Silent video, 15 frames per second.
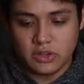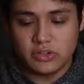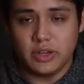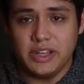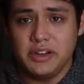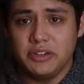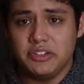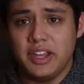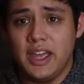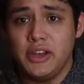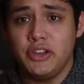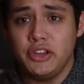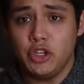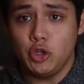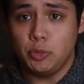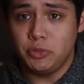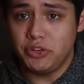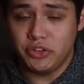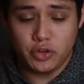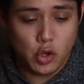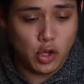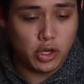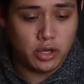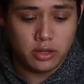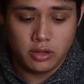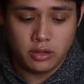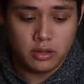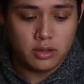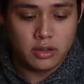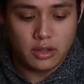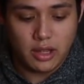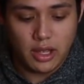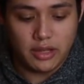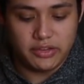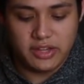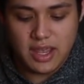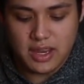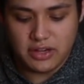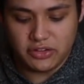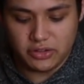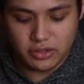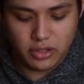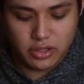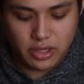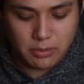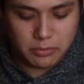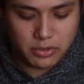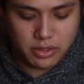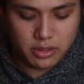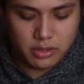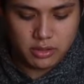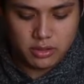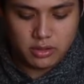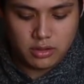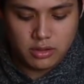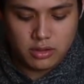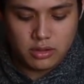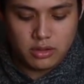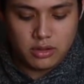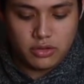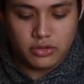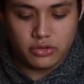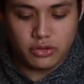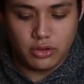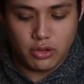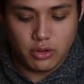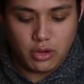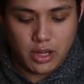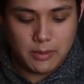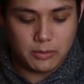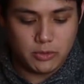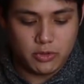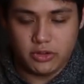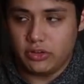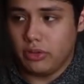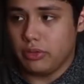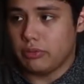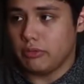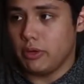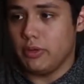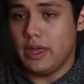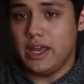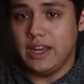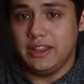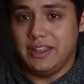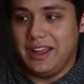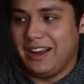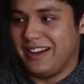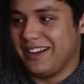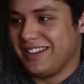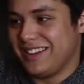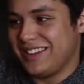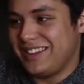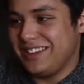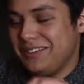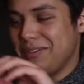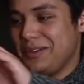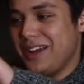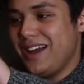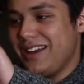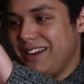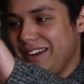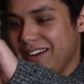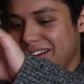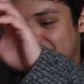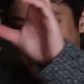So I hear 10 cubes is good. 10 is a good number. So I'm going to throw that in there. Let's see what we got here.